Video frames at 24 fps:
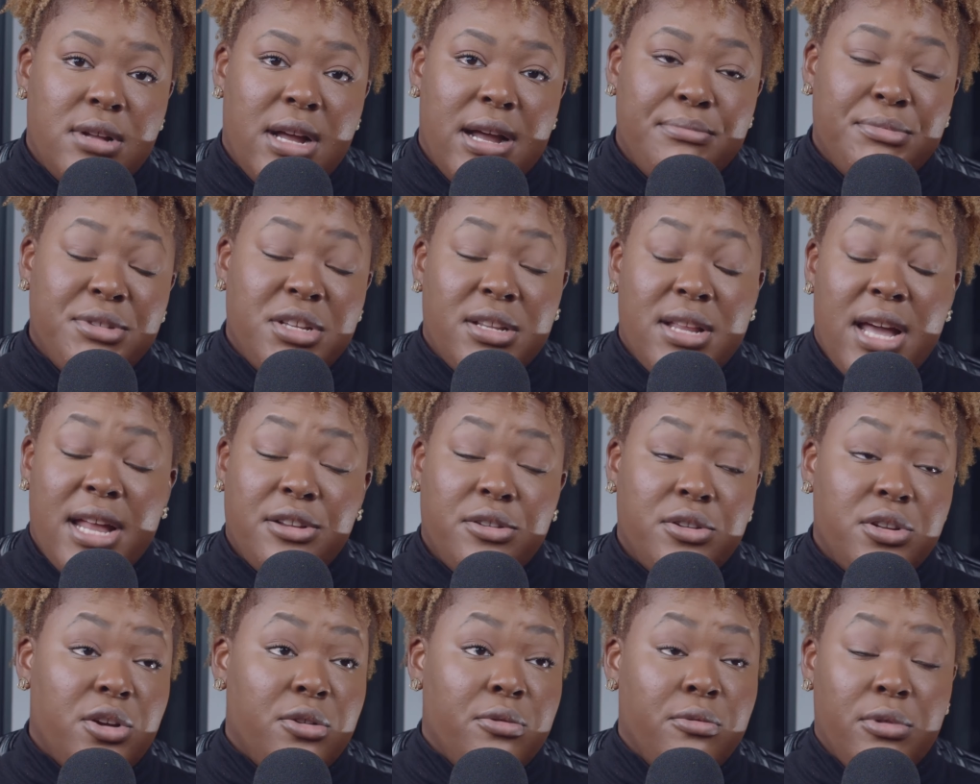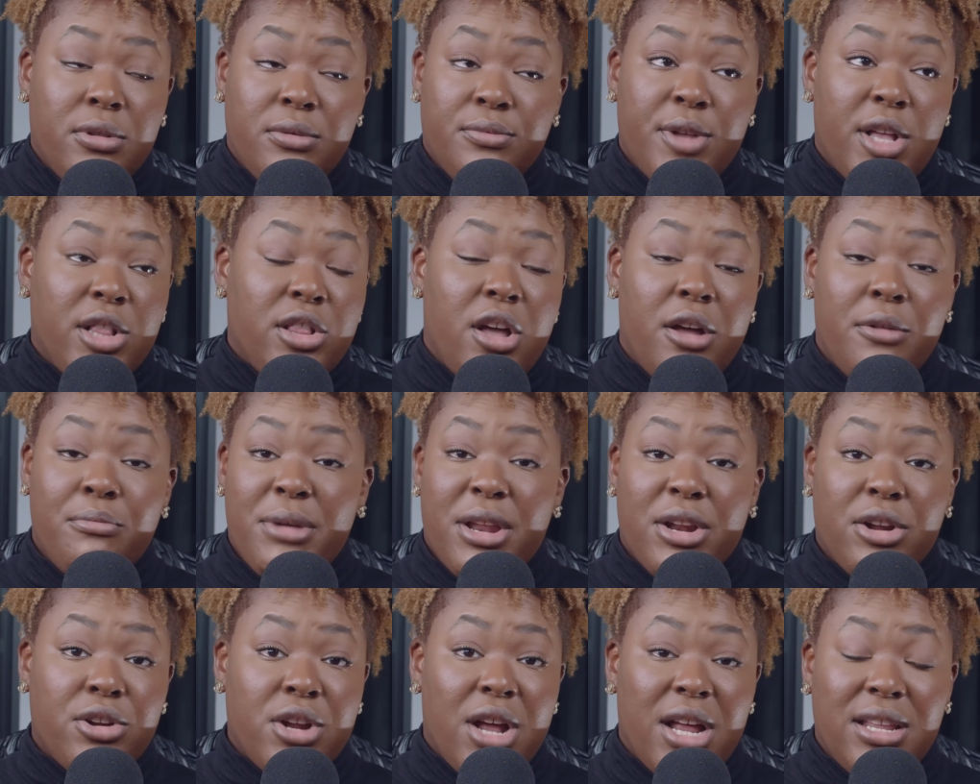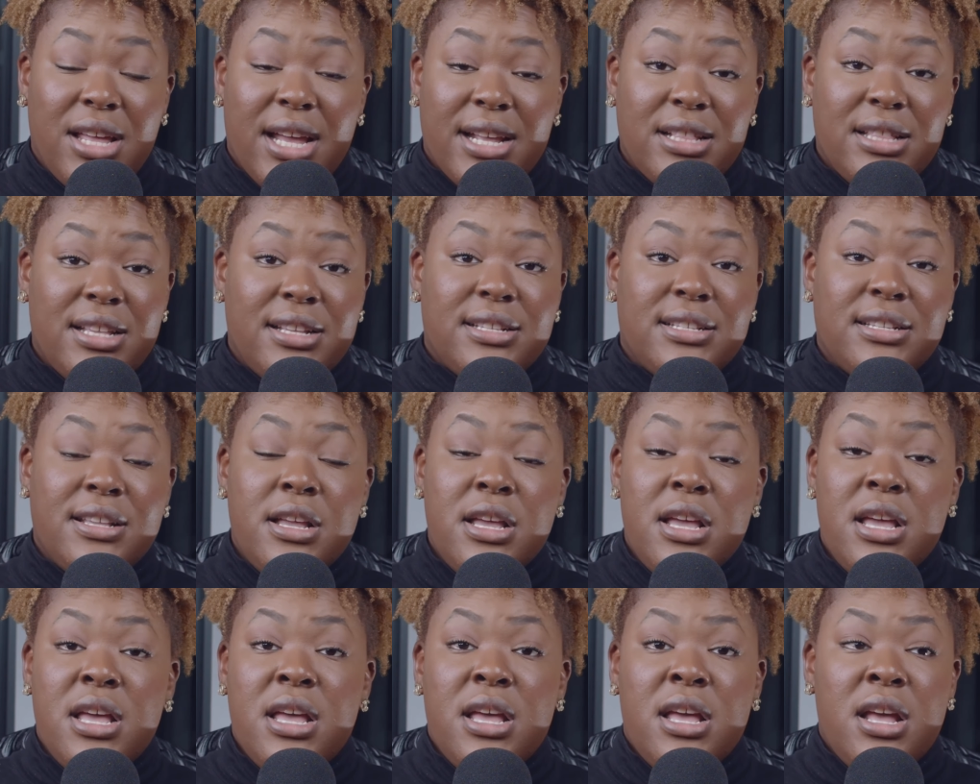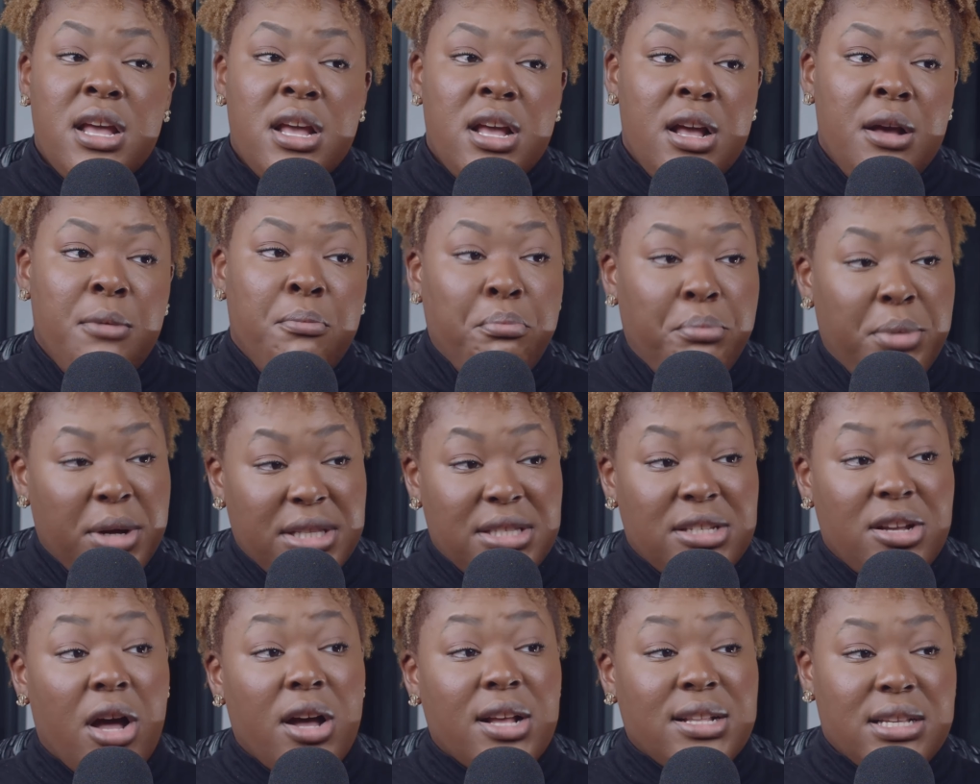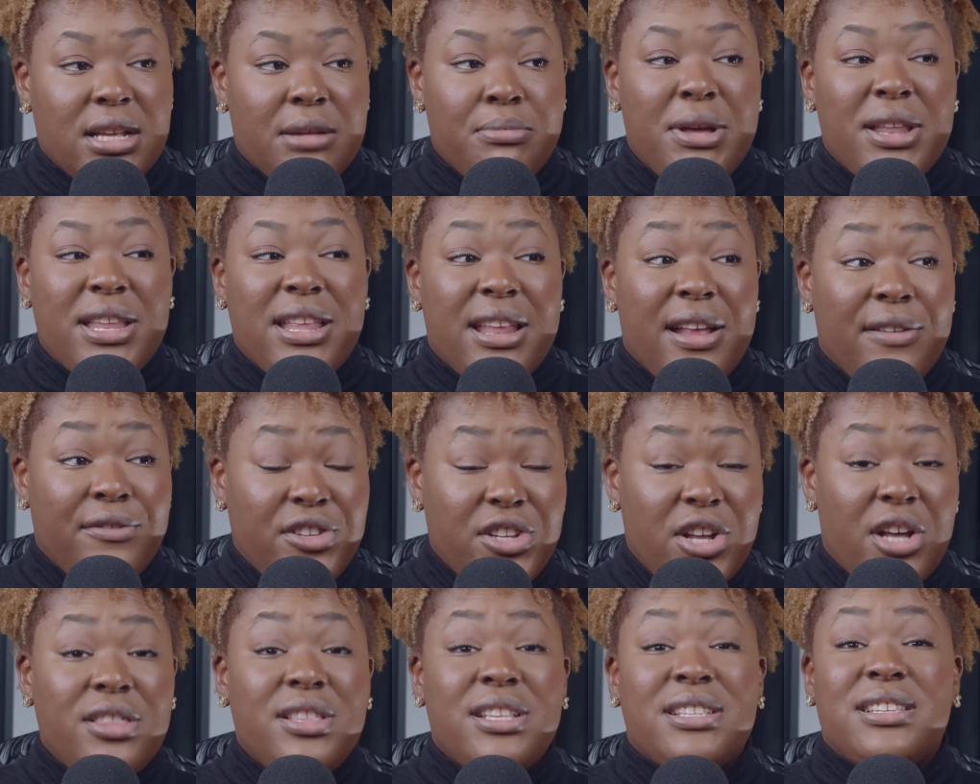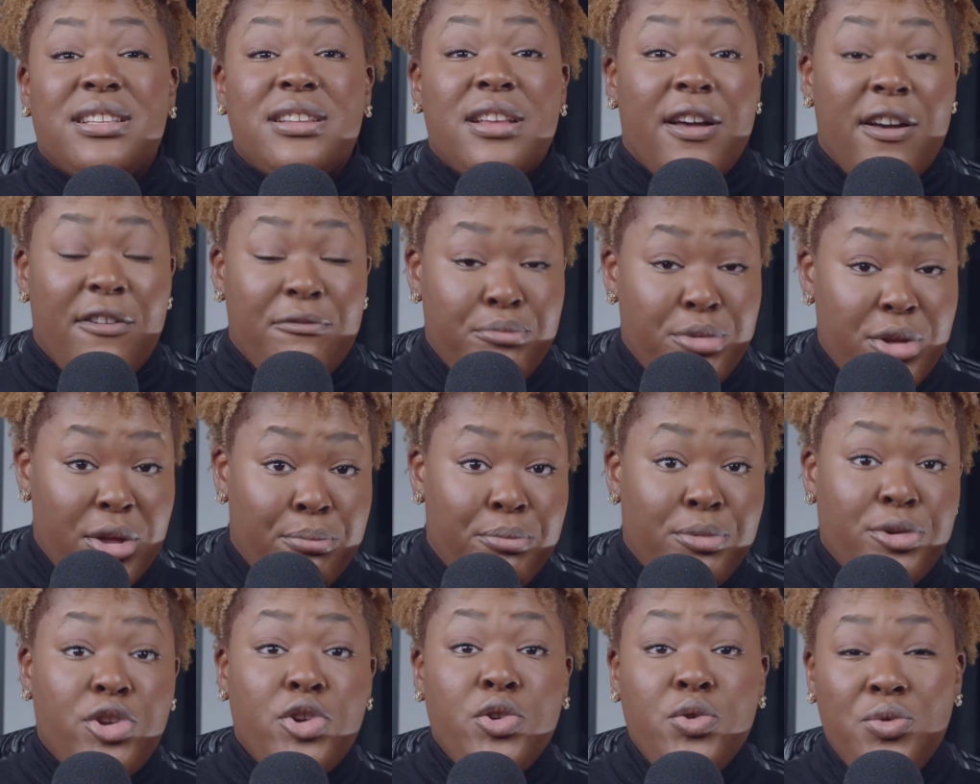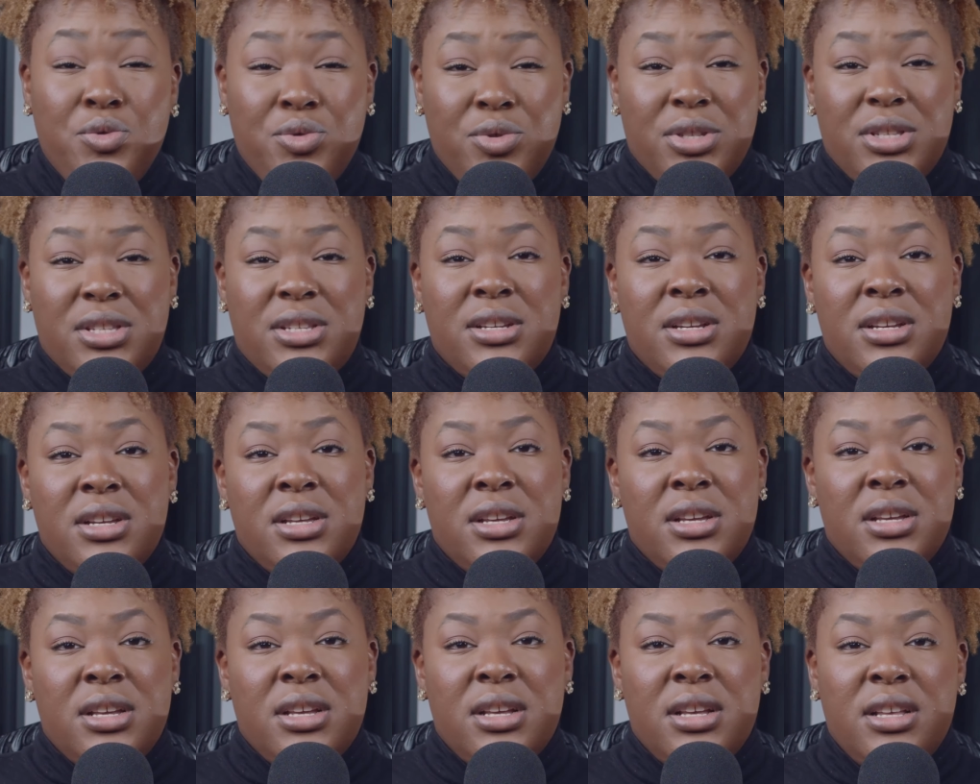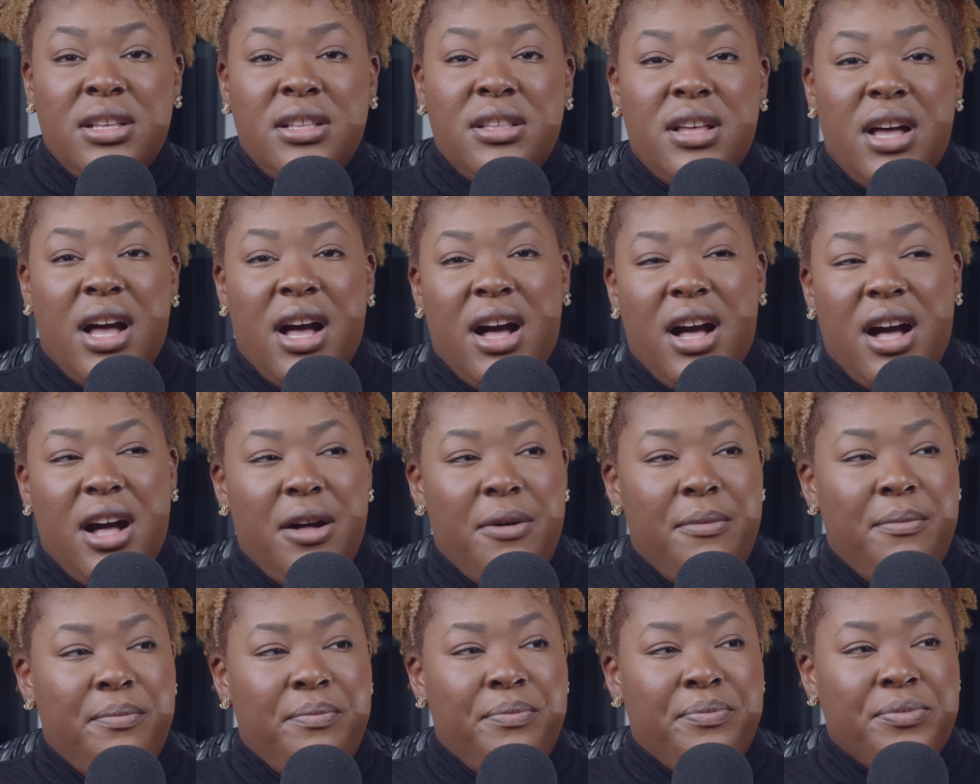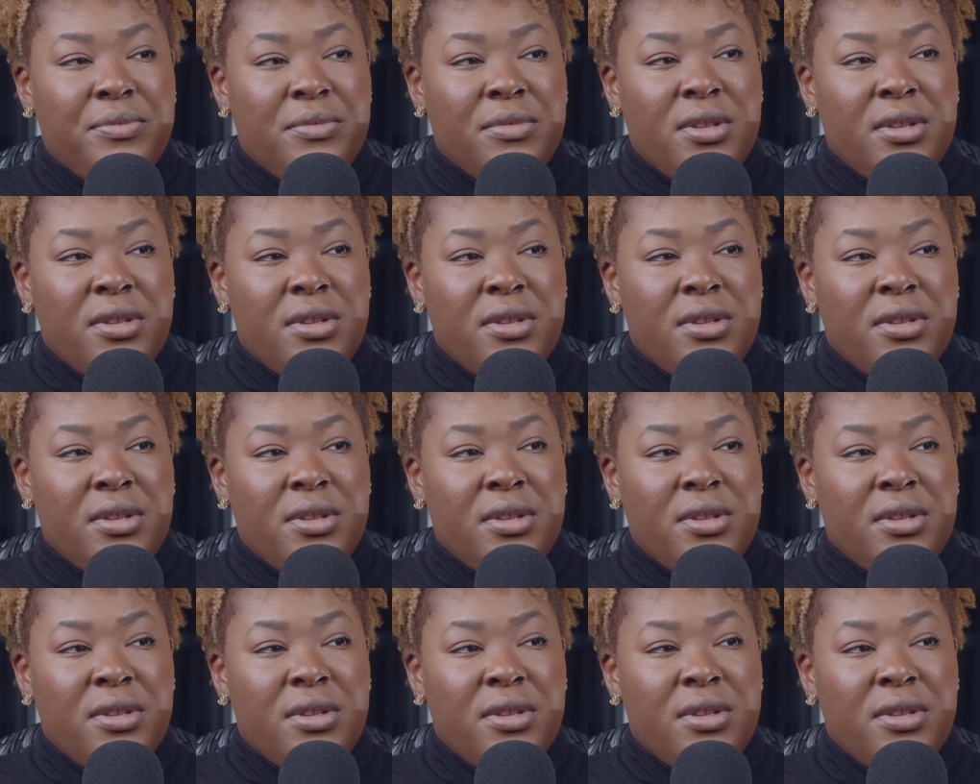I mean, I don't know. A lot of men are not like this, but toxic men that have done this and have abused um,